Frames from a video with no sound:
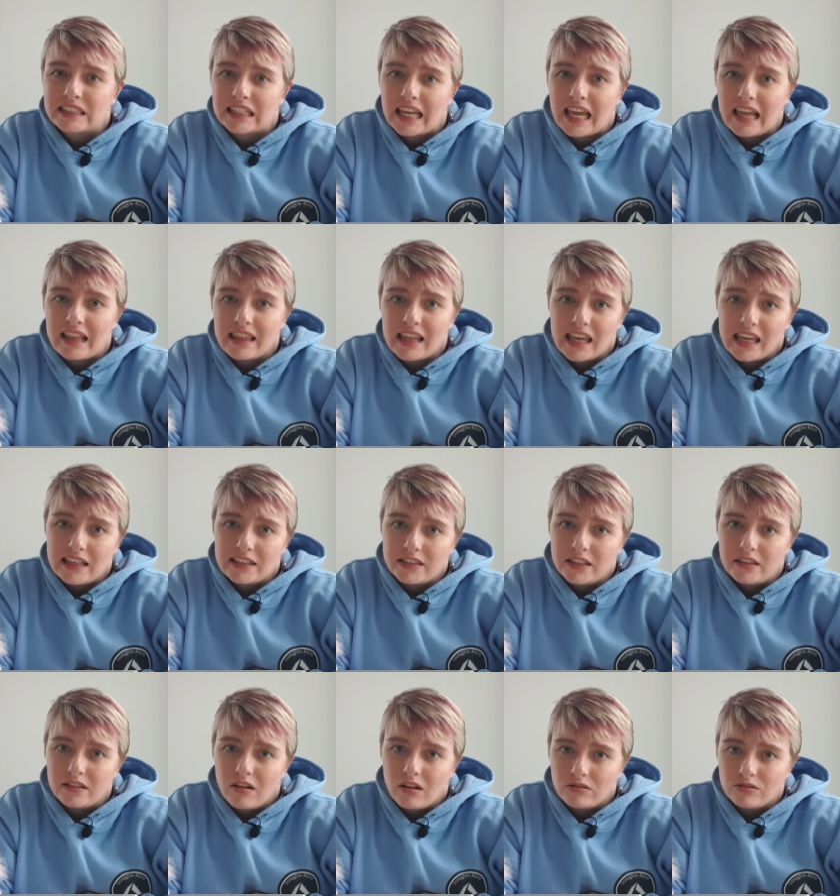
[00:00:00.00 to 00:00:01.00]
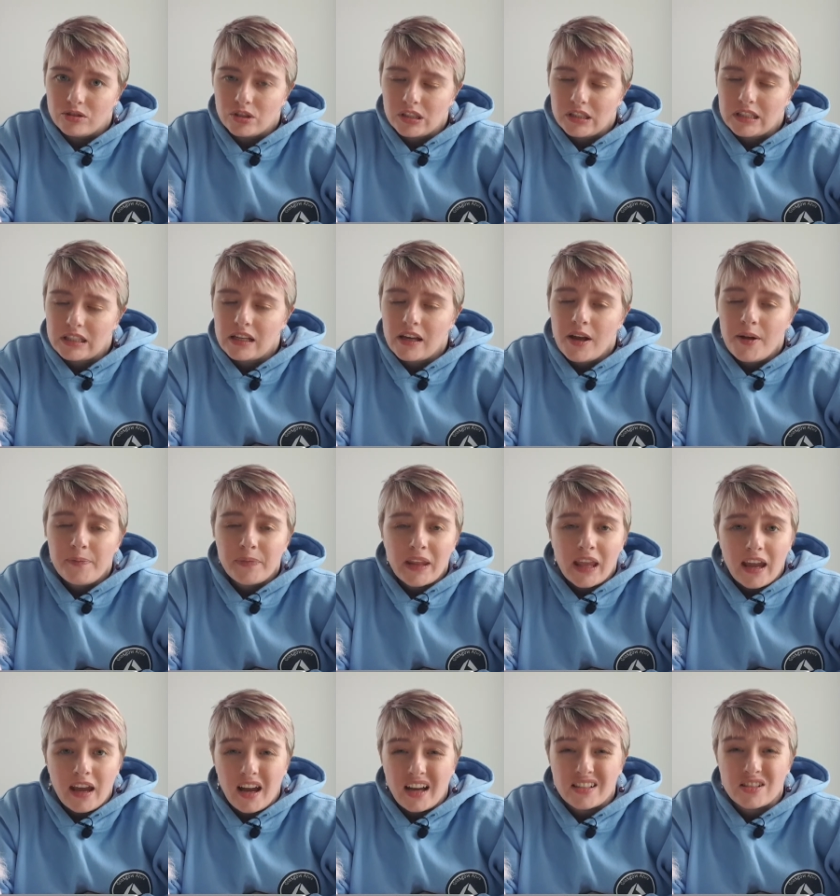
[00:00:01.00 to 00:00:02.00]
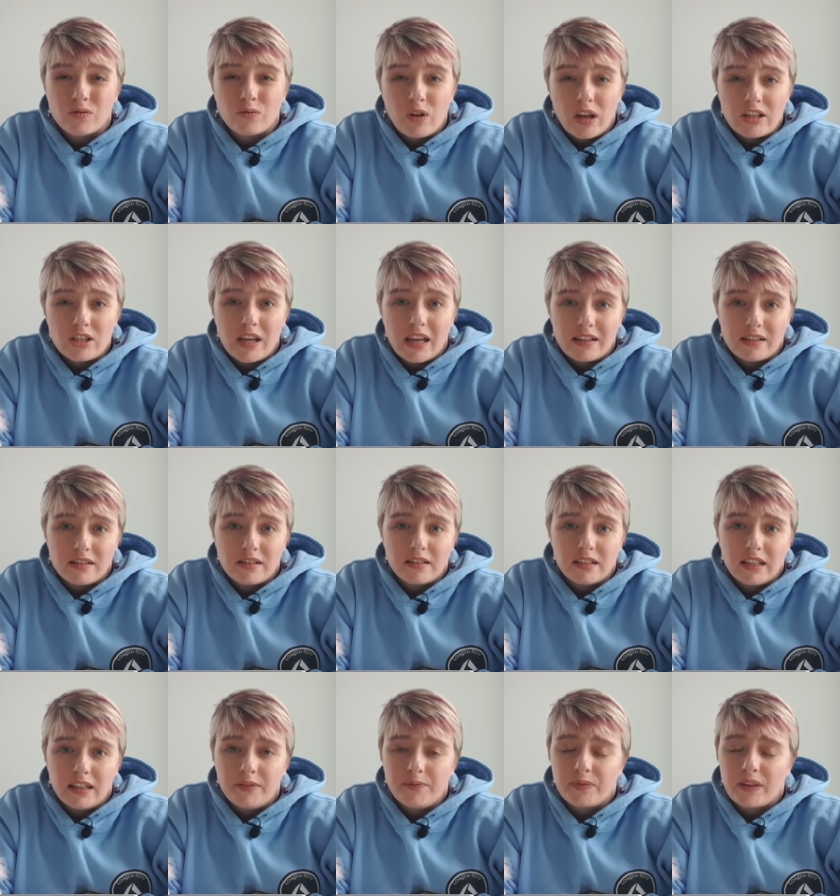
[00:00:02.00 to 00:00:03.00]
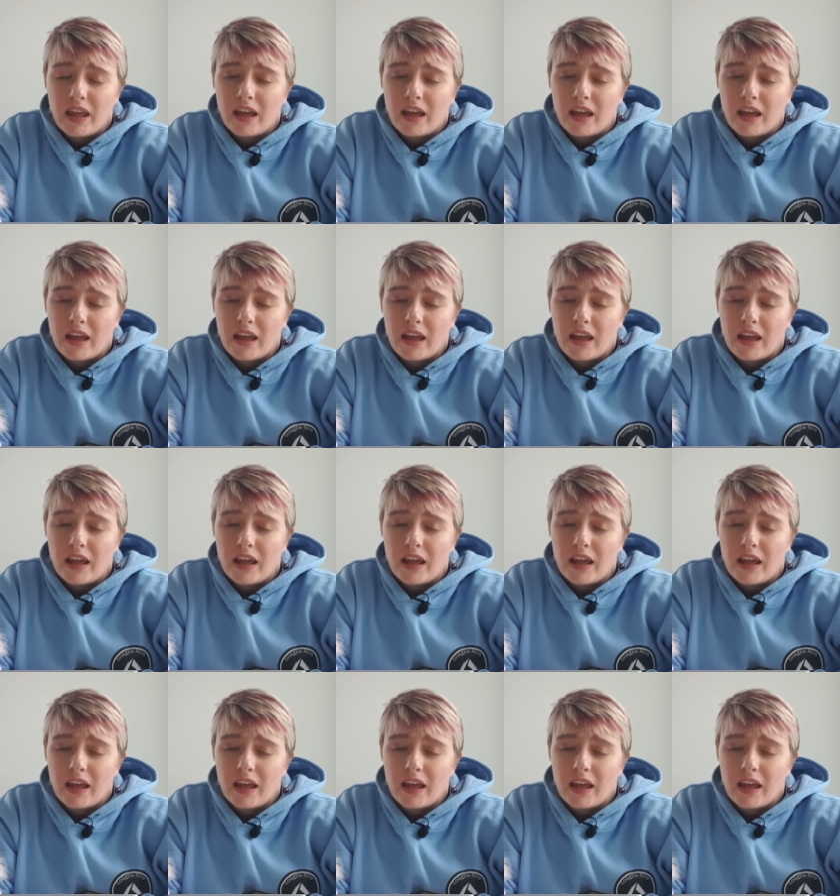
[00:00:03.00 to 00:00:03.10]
again, the 1800s. It has a rich history,